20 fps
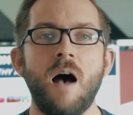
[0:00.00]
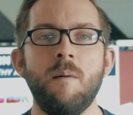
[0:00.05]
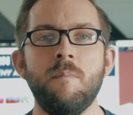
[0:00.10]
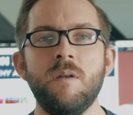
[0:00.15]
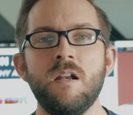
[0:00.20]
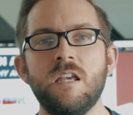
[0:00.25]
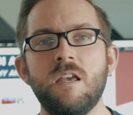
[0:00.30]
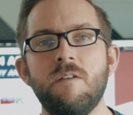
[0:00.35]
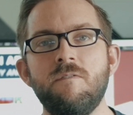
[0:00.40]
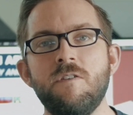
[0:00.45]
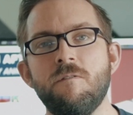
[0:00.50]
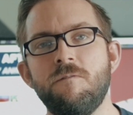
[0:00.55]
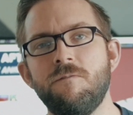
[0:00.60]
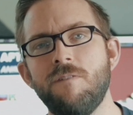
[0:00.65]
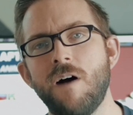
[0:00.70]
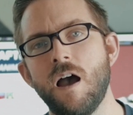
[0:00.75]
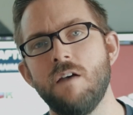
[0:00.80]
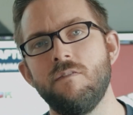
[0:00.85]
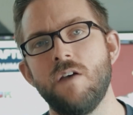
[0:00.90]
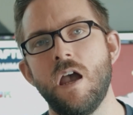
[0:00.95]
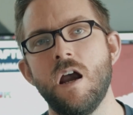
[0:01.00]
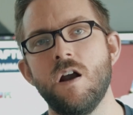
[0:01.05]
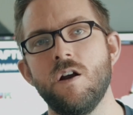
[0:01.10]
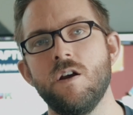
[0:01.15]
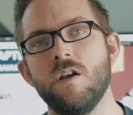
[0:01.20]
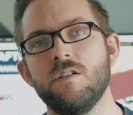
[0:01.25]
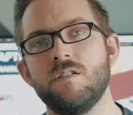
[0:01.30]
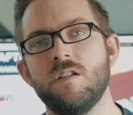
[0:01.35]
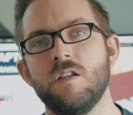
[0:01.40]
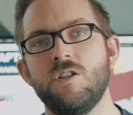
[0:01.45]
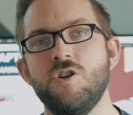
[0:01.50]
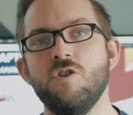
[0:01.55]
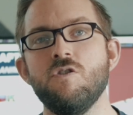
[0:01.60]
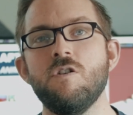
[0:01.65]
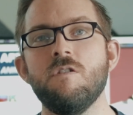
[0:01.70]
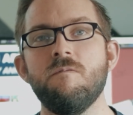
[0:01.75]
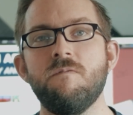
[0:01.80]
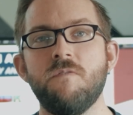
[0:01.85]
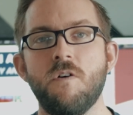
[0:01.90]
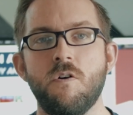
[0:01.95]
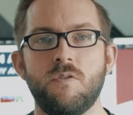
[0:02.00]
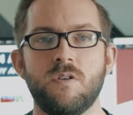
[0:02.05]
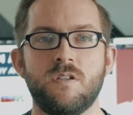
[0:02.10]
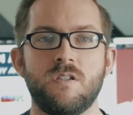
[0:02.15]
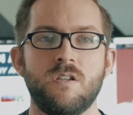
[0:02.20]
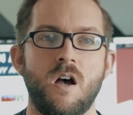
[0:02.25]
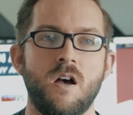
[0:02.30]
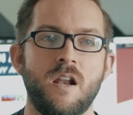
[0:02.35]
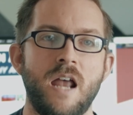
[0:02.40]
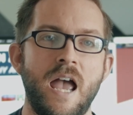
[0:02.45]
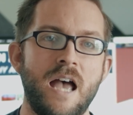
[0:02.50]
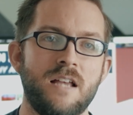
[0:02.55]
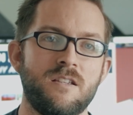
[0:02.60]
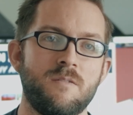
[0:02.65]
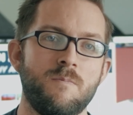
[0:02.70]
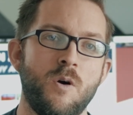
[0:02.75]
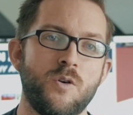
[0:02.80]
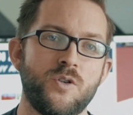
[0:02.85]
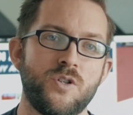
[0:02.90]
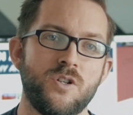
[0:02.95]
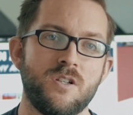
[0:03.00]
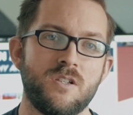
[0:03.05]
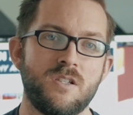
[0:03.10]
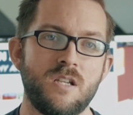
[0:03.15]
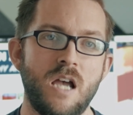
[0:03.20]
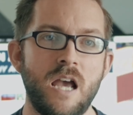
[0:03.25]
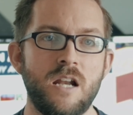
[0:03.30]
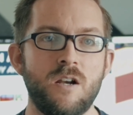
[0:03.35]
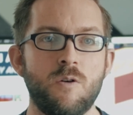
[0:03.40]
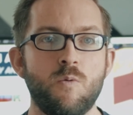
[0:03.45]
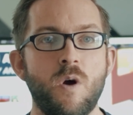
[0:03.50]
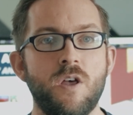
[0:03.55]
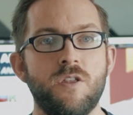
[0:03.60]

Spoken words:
I'm gonna give you 5 areas that you can focus on as a motion designer,